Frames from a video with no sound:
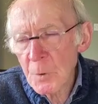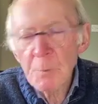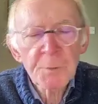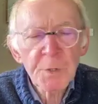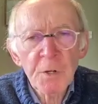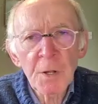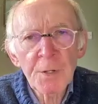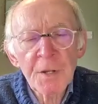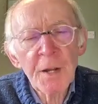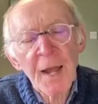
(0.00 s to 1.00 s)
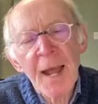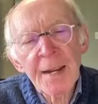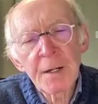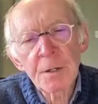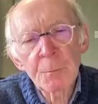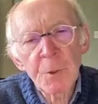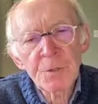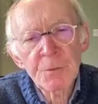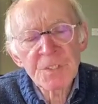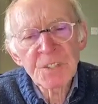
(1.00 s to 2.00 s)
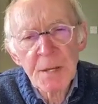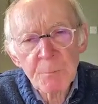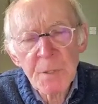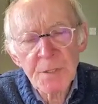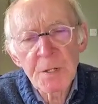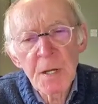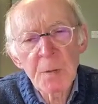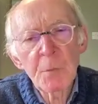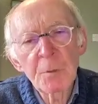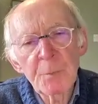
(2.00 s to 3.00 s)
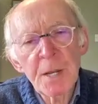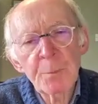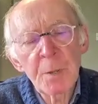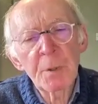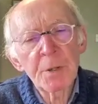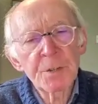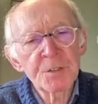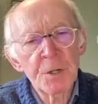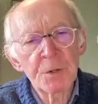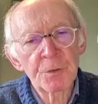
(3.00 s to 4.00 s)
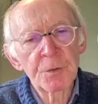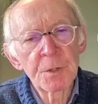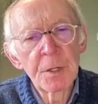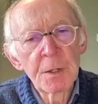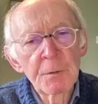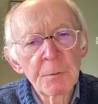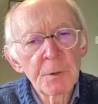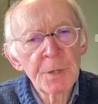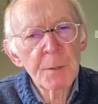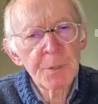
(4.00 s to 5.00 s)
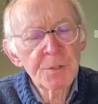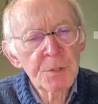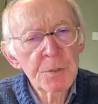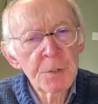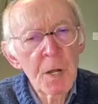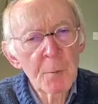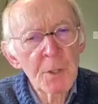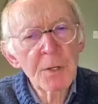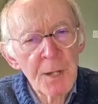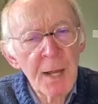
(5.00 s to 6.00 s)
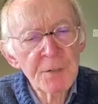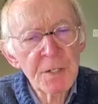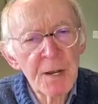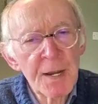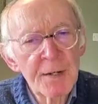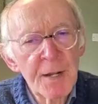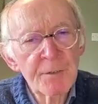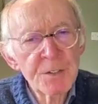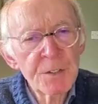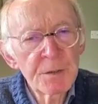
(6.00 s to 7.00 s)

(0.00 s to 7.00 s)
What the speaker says: what would you call it? Not anger, but resentment among many people in the South. Would that be true about having to learn Irish?